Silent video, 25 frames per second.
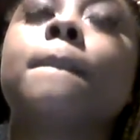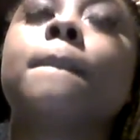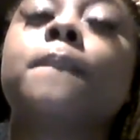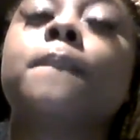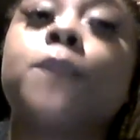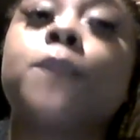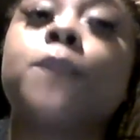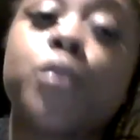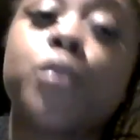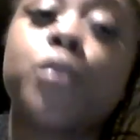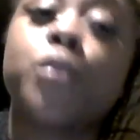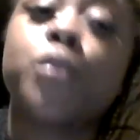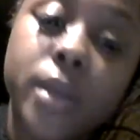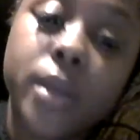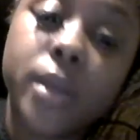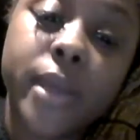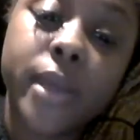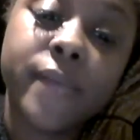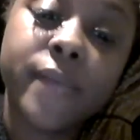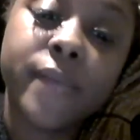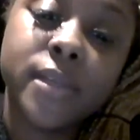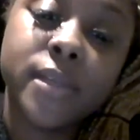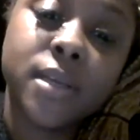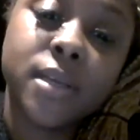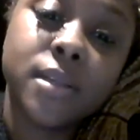We done gave
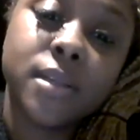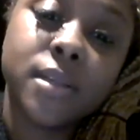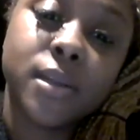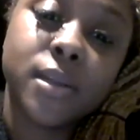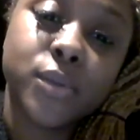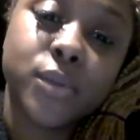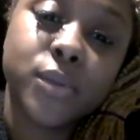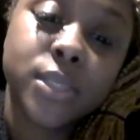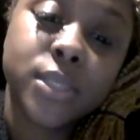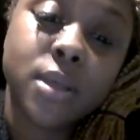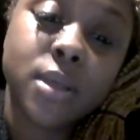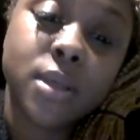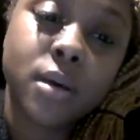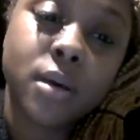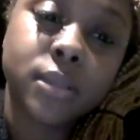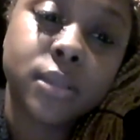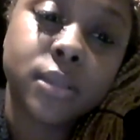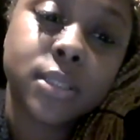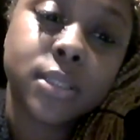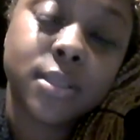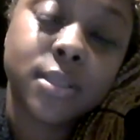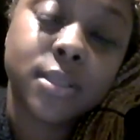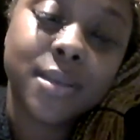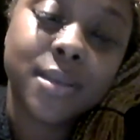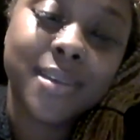each other a little
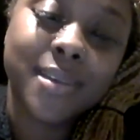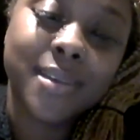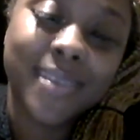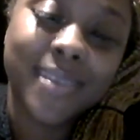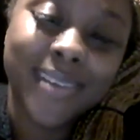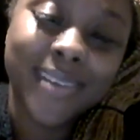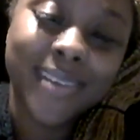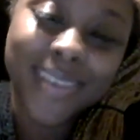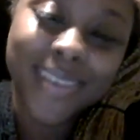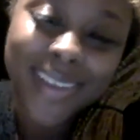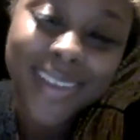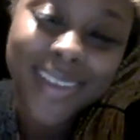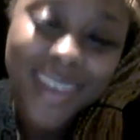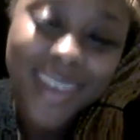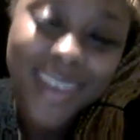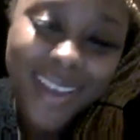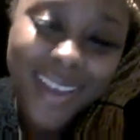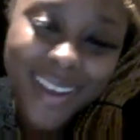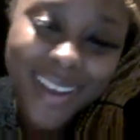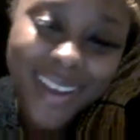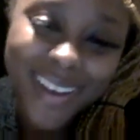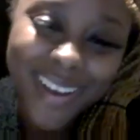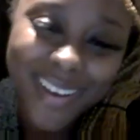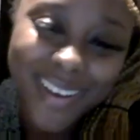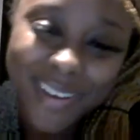sauce.
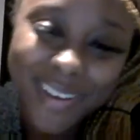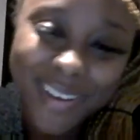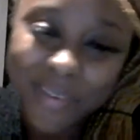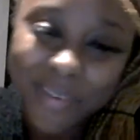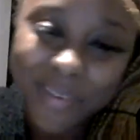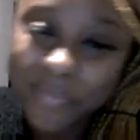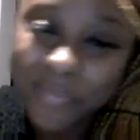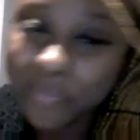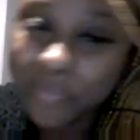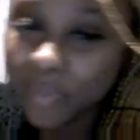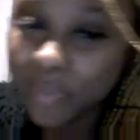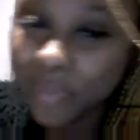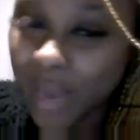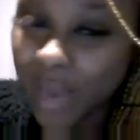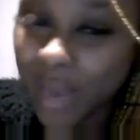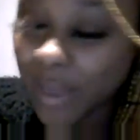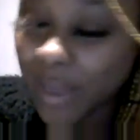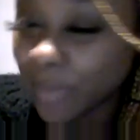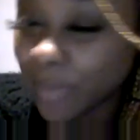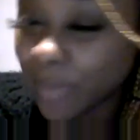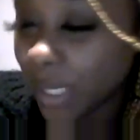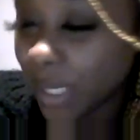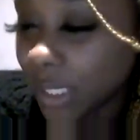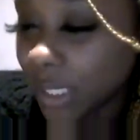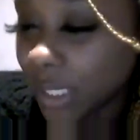But I was
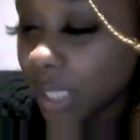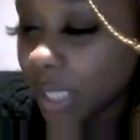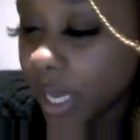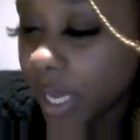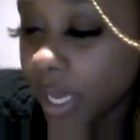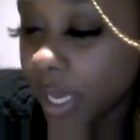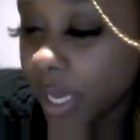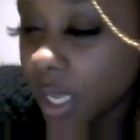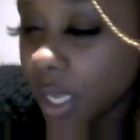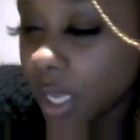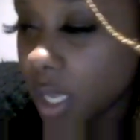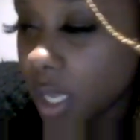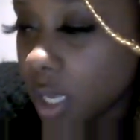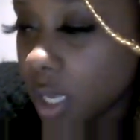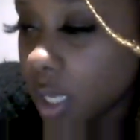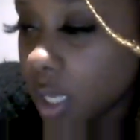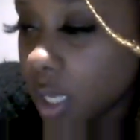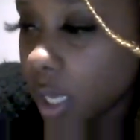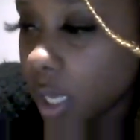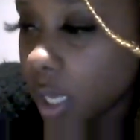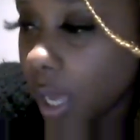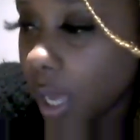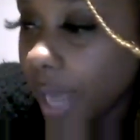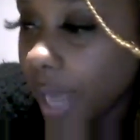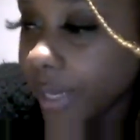about to say,
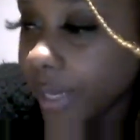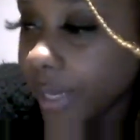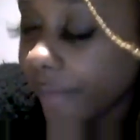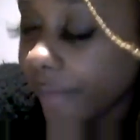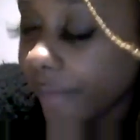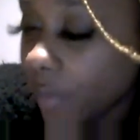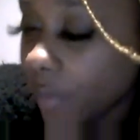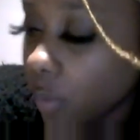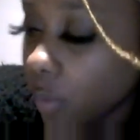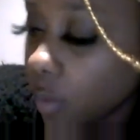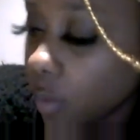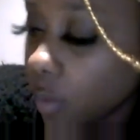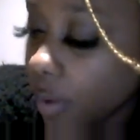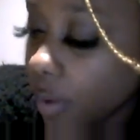yeah, I definitely want to